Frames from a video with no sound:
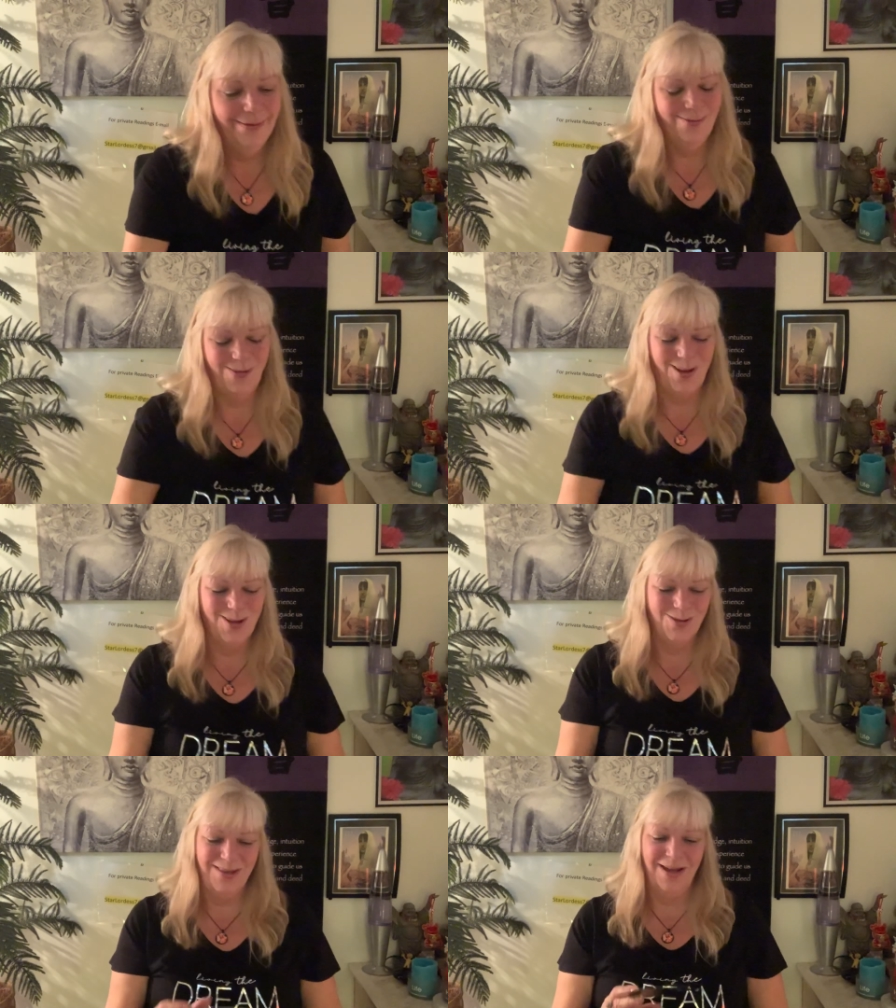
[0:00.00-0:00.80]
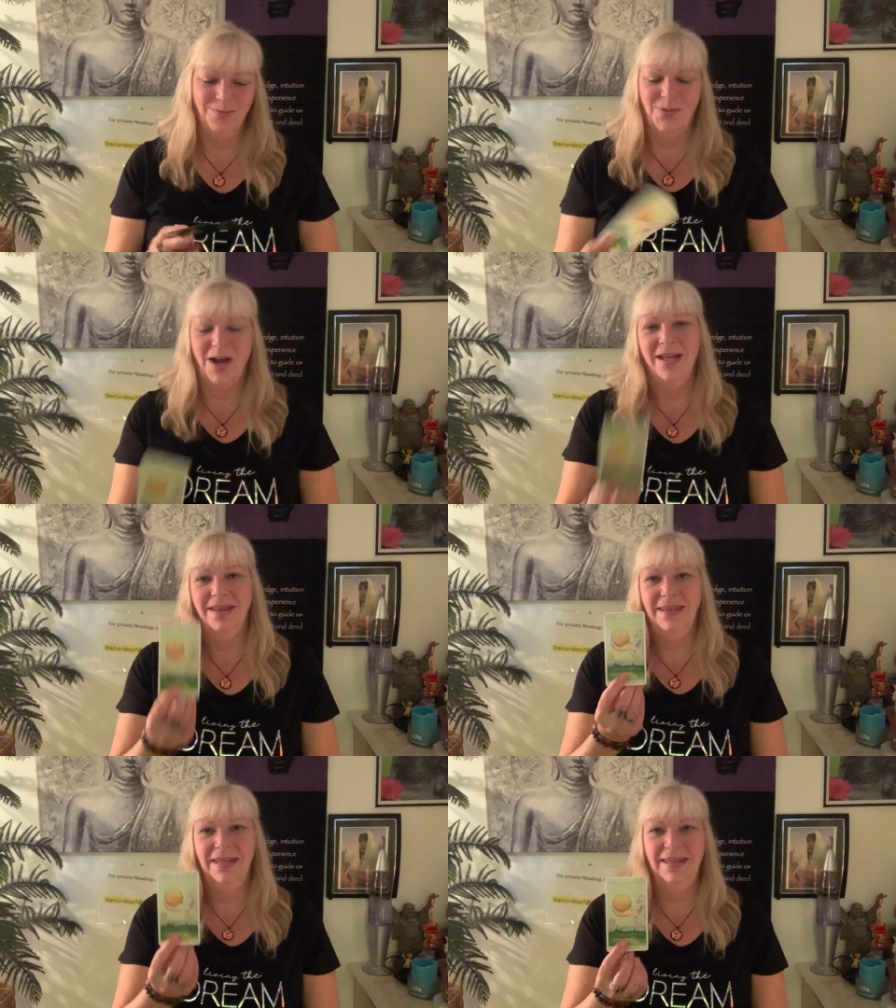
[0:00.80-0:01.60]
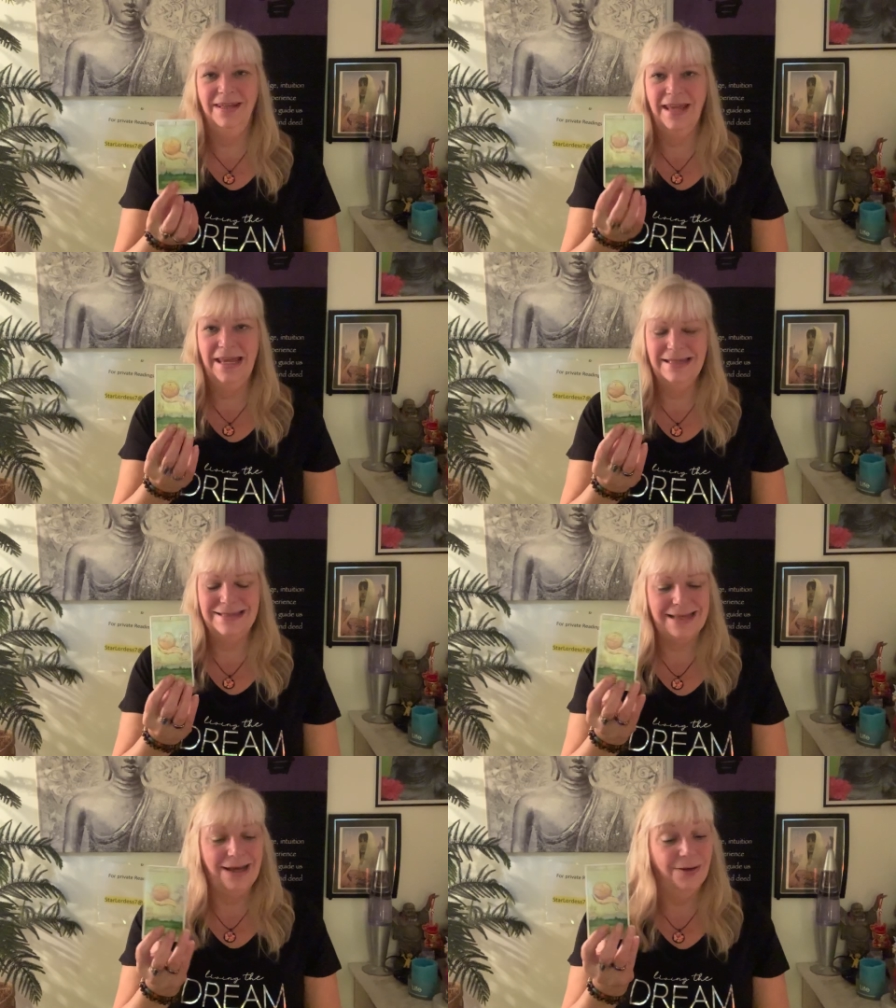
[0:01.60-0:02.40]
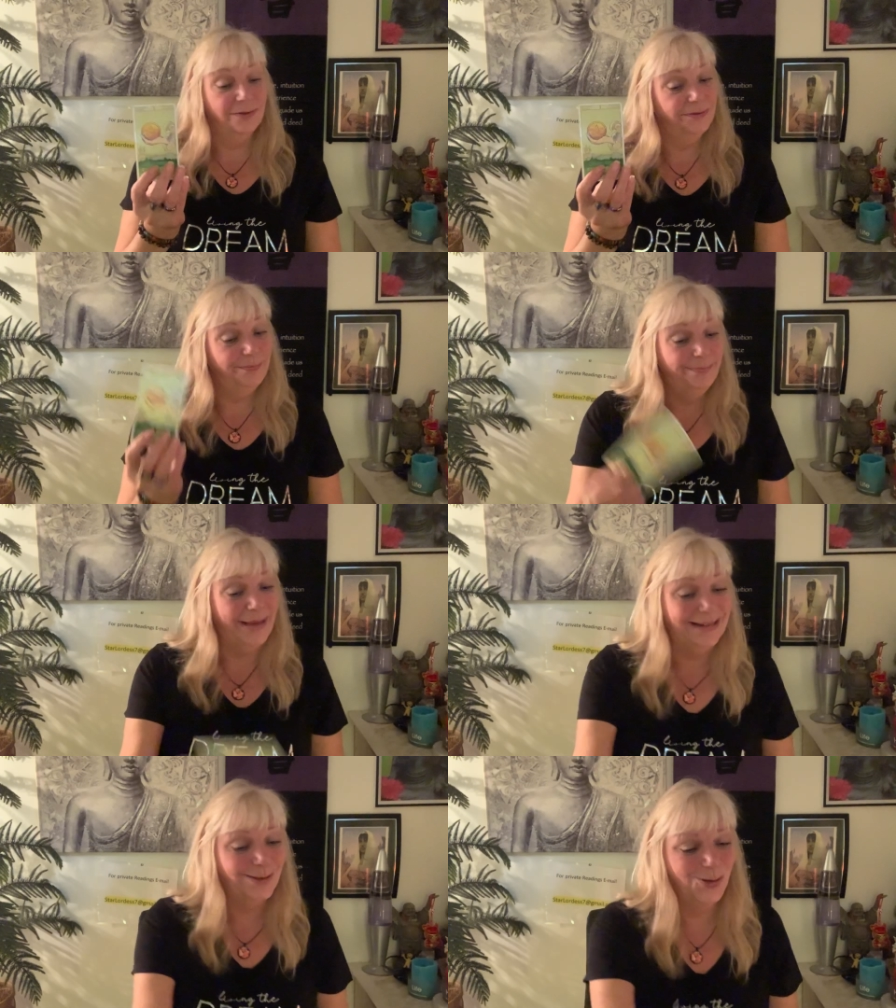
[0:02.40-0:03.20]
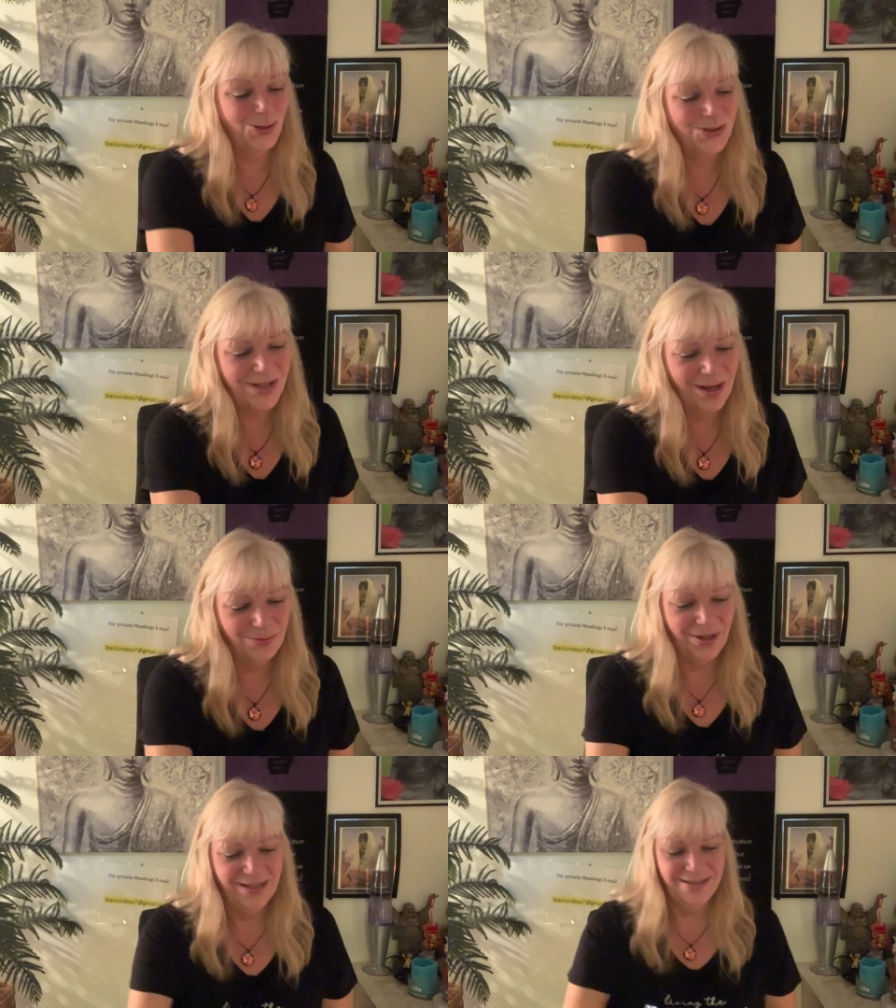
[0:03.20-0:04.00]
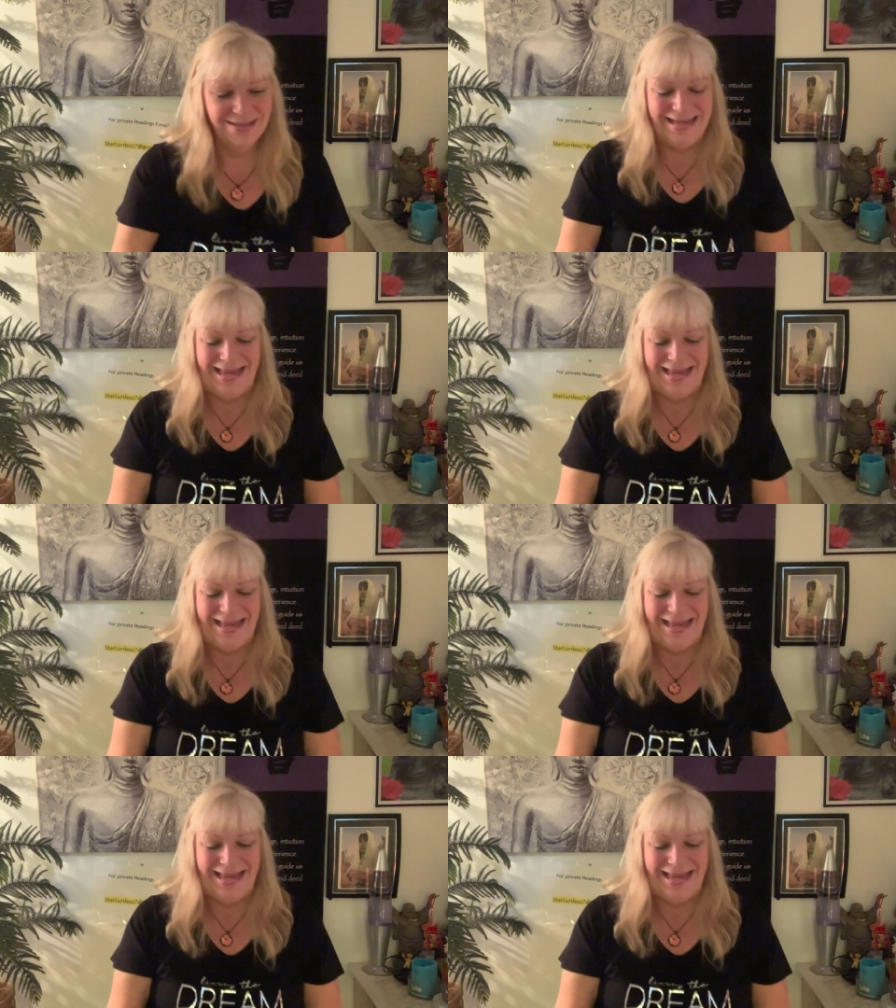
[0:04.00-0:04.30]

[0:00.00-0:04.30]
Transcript: followed then by the Ace of Pentacles upright.